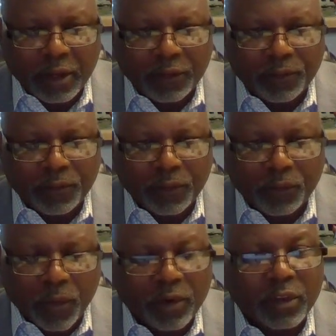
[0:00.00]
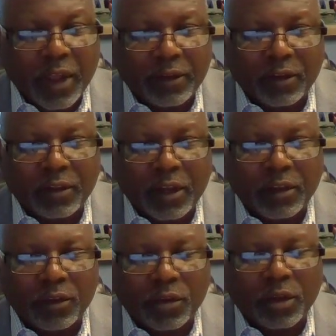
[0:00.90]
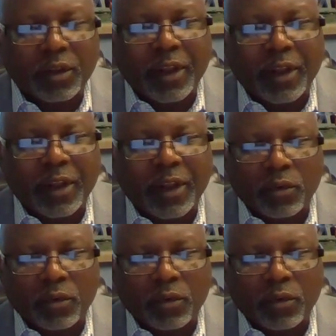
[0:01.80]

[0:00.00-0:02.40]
If first they have to send to the last